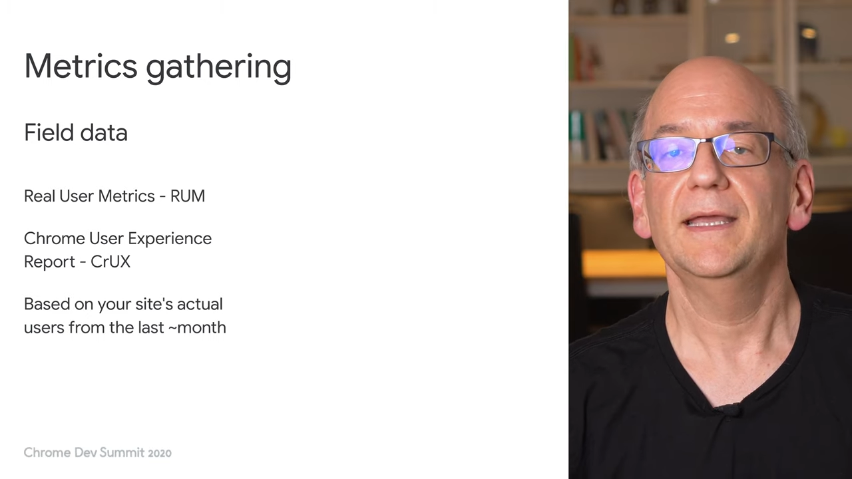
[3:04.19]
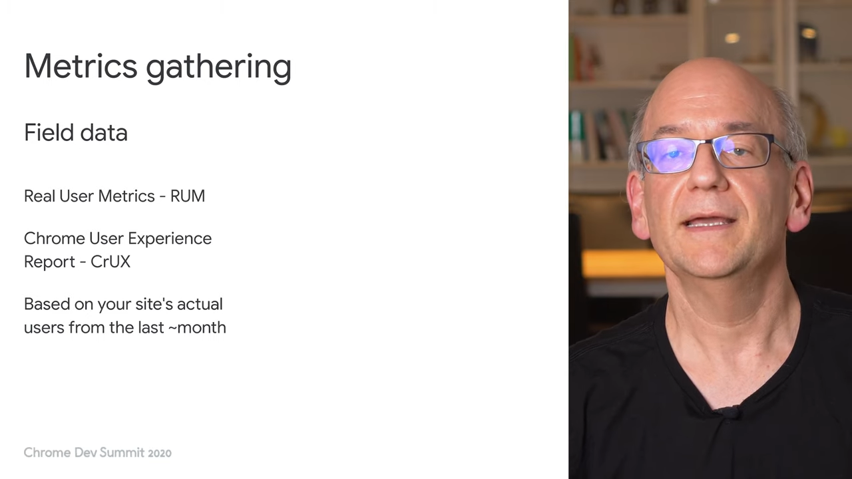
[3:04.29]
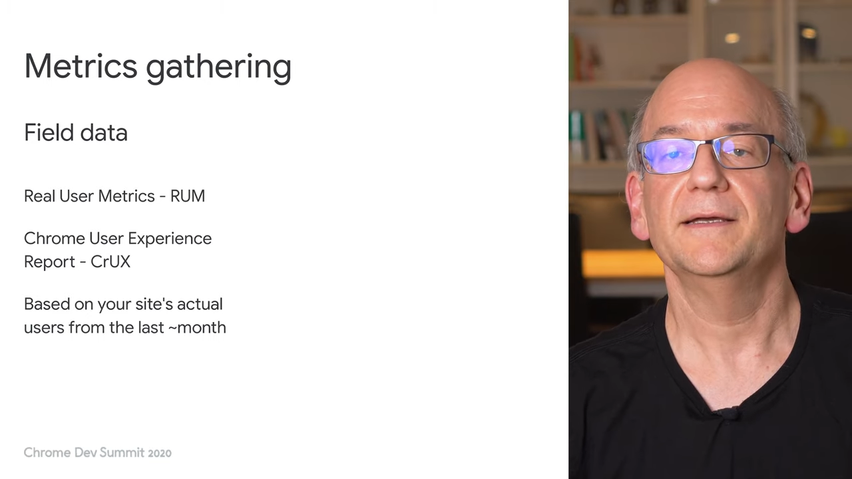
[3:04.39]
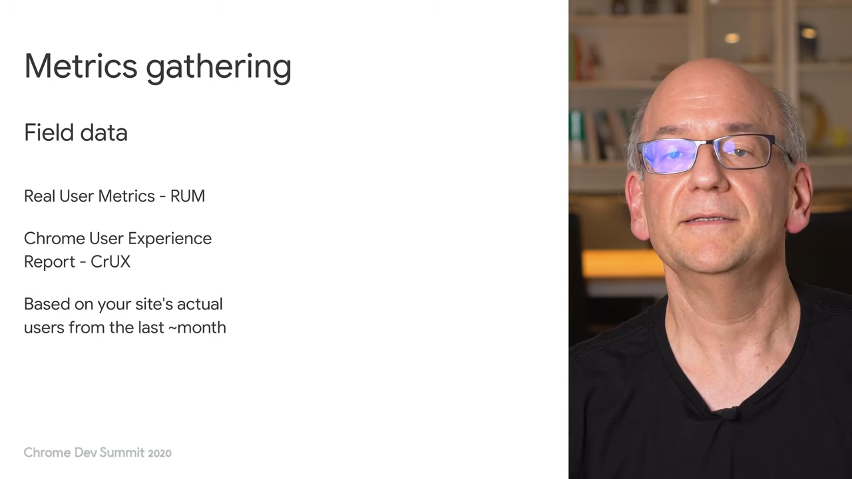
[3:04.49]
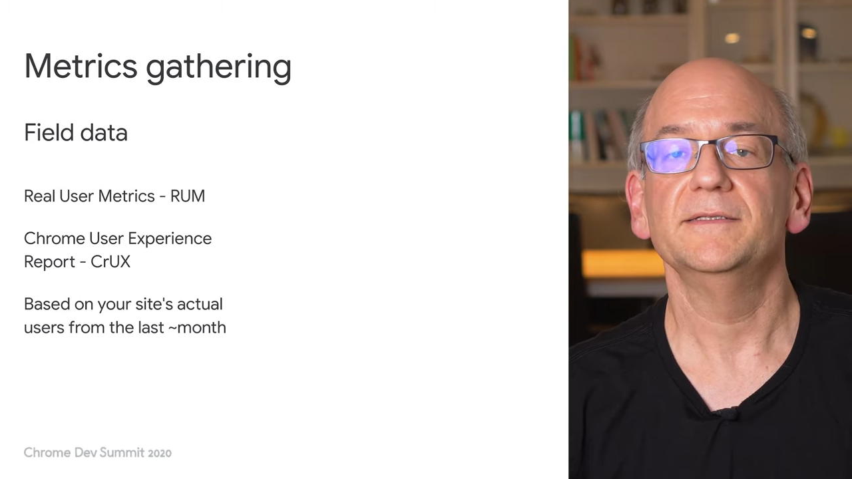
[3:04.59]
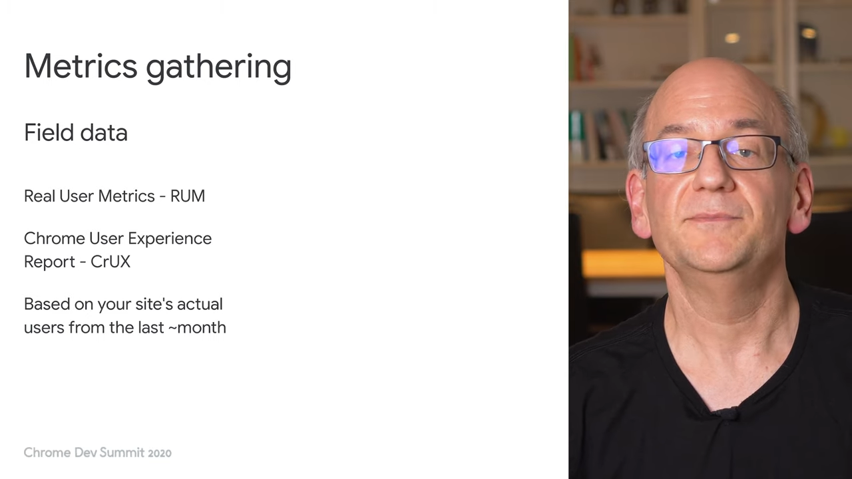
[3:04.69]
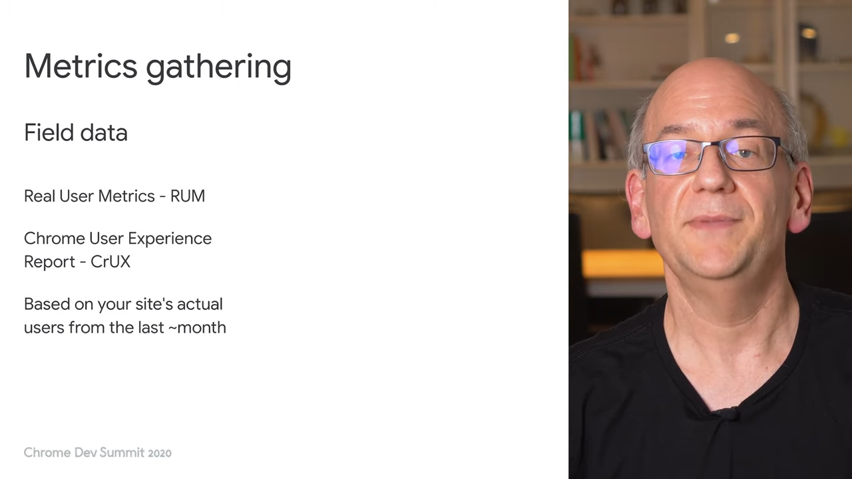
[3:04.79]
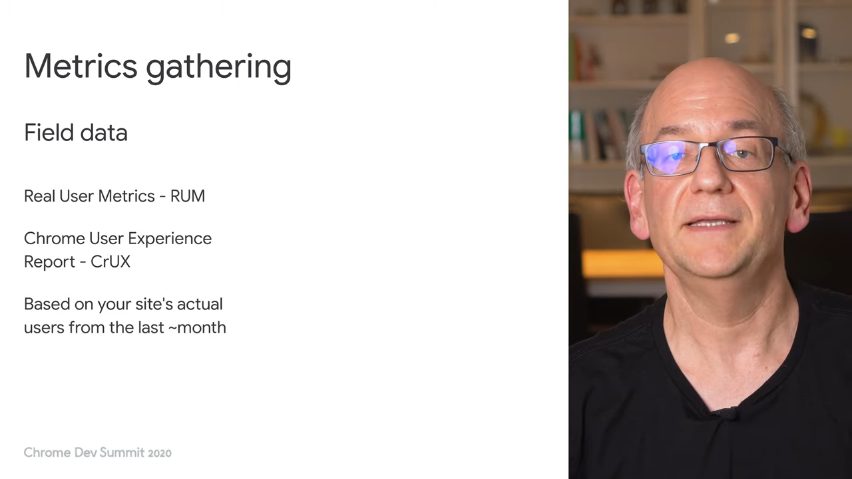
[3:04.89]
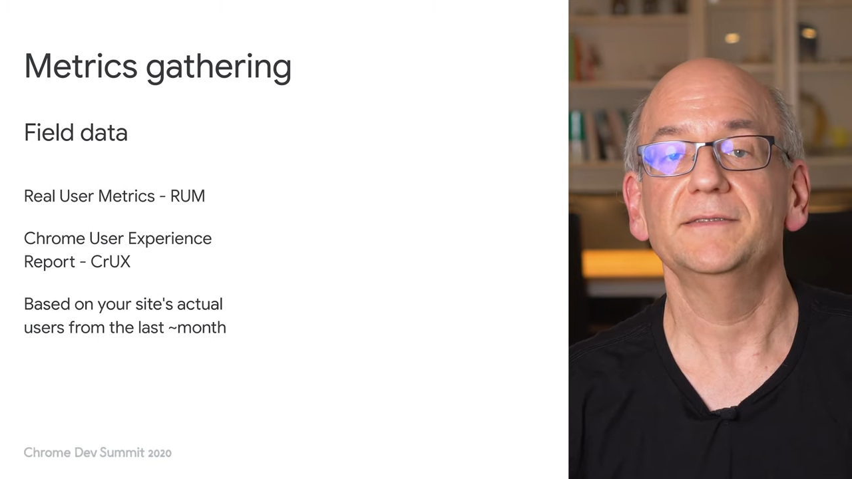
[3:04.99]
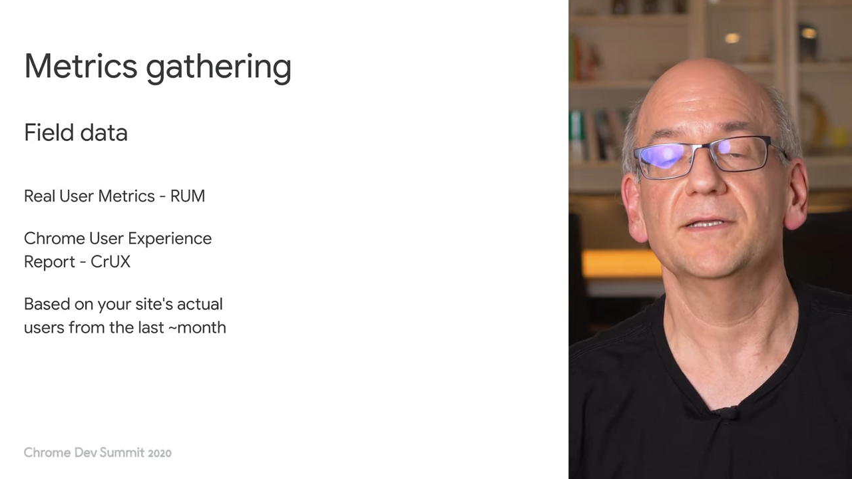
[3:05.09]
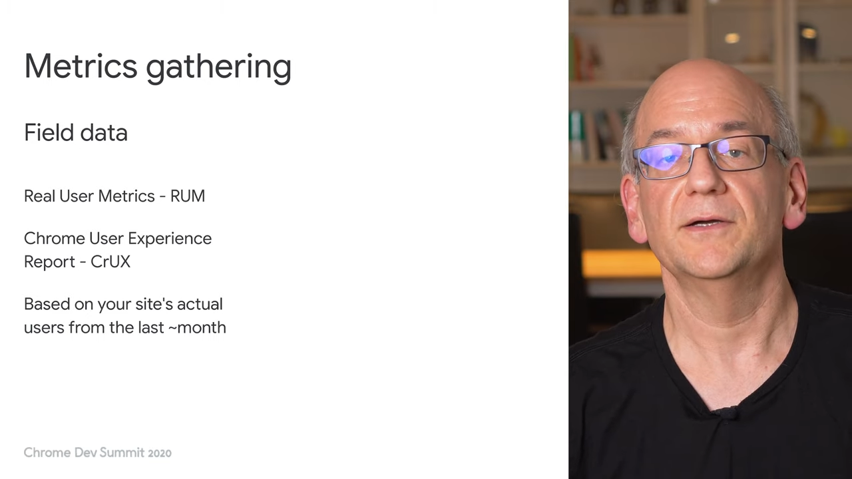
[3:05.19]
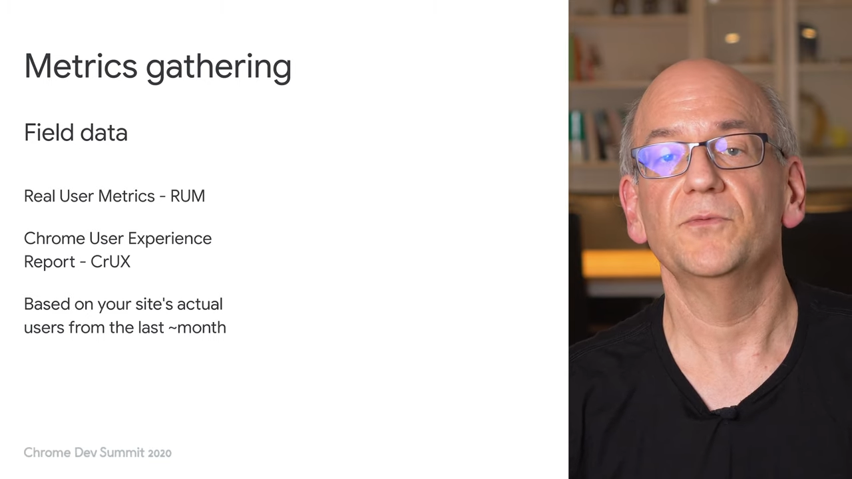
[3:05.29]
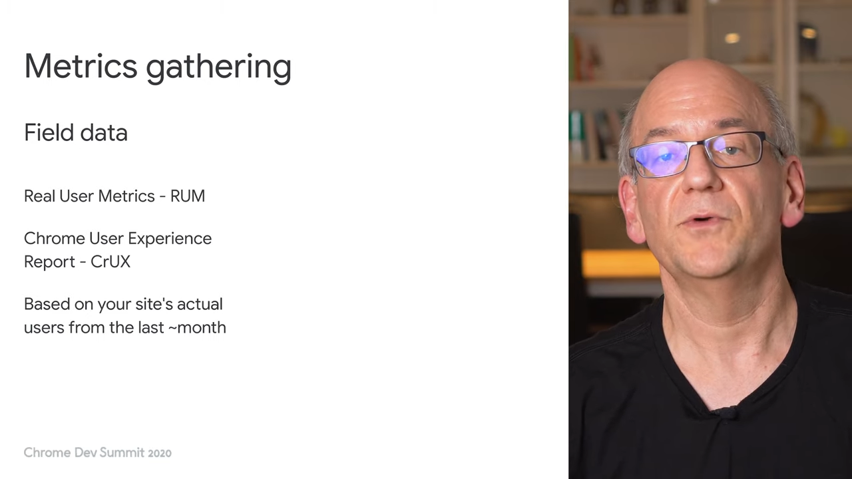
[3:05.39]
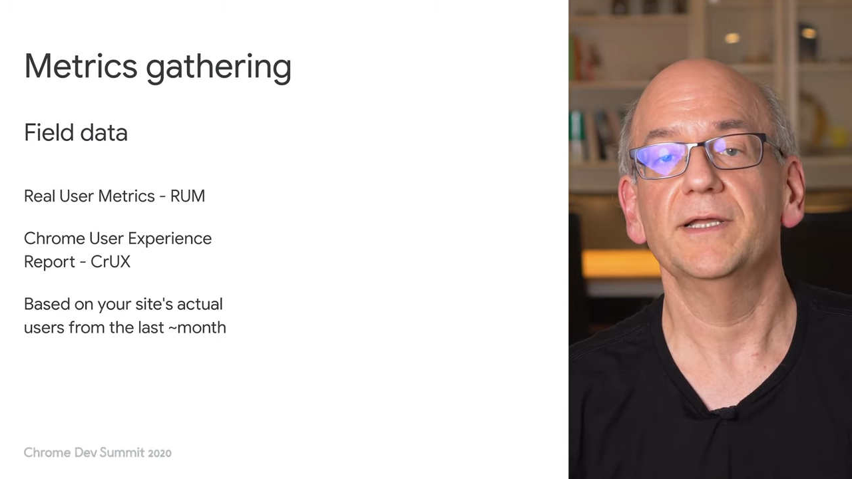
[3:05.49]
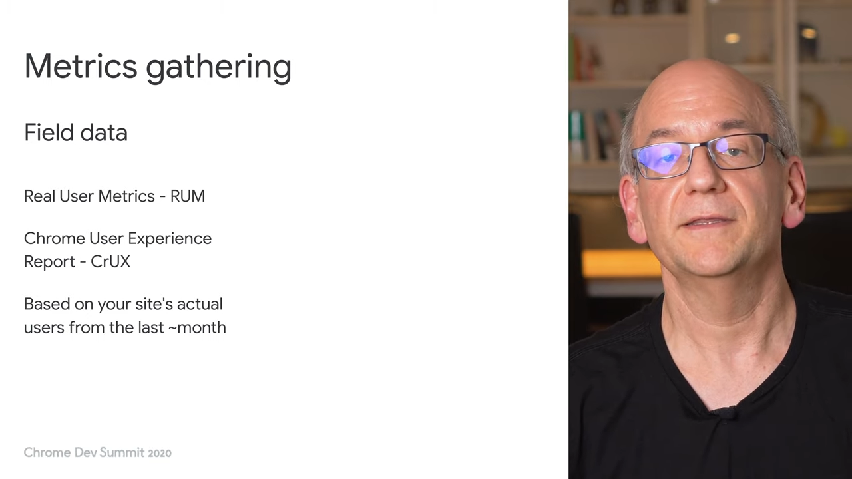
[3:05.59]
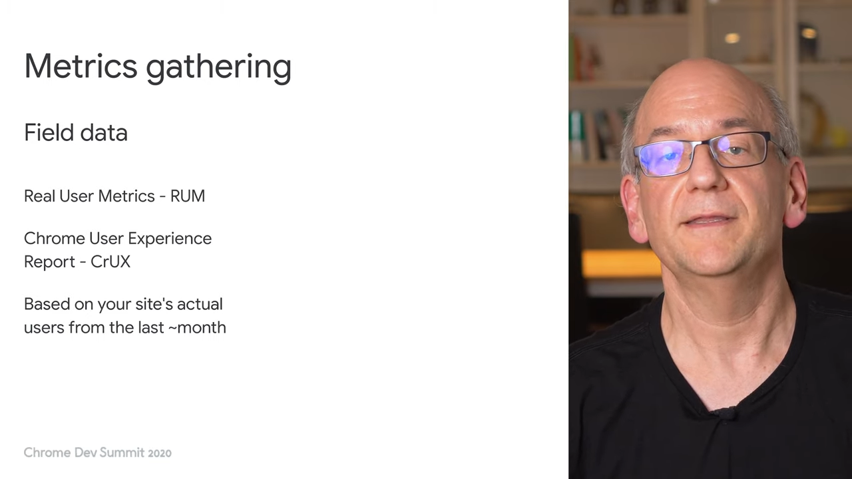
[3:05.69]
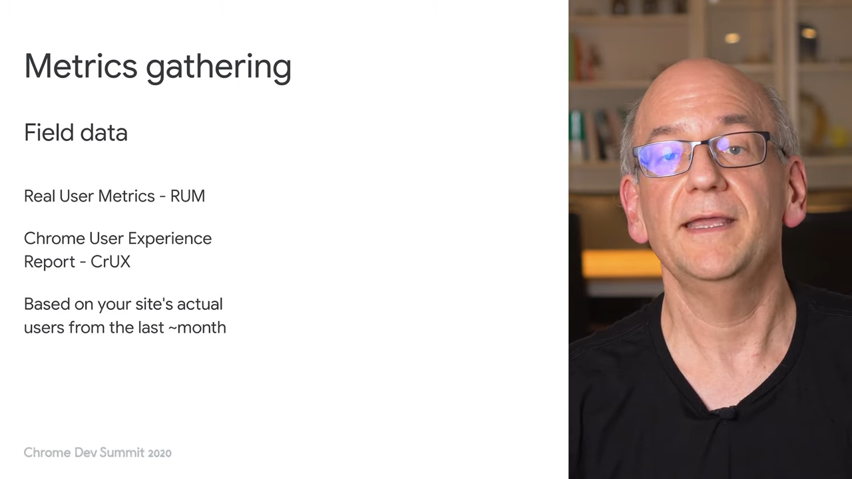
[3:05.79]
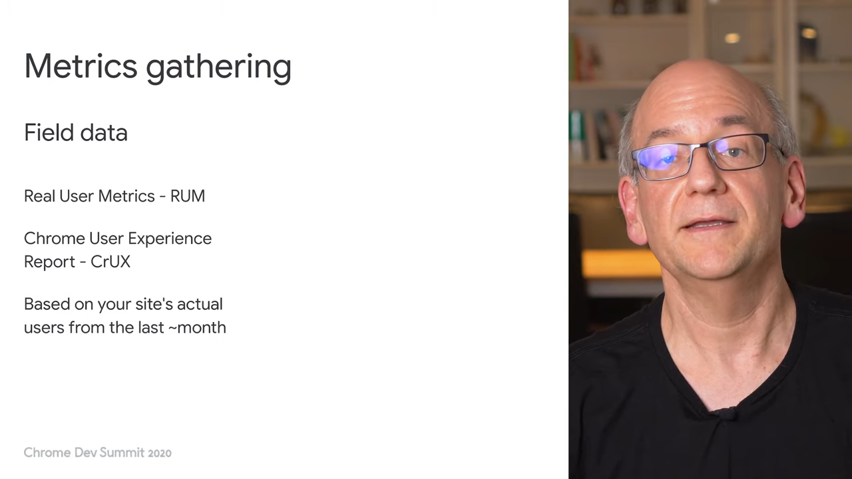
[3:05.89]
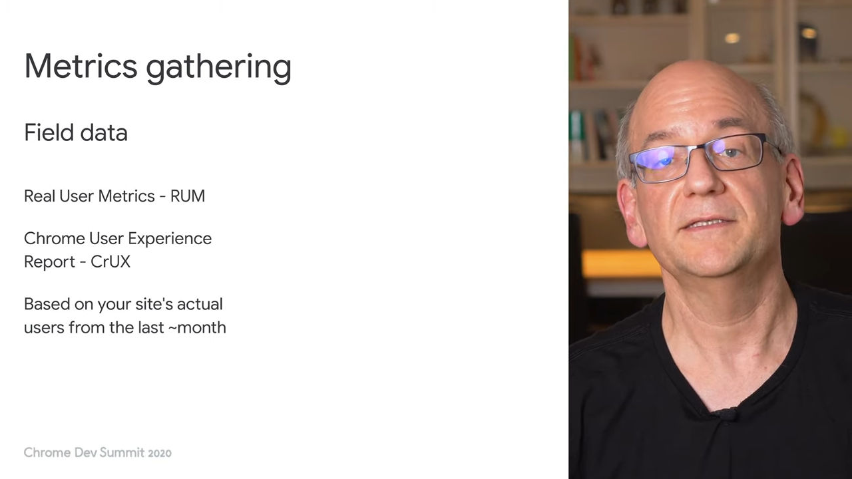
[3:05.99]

and is based on what they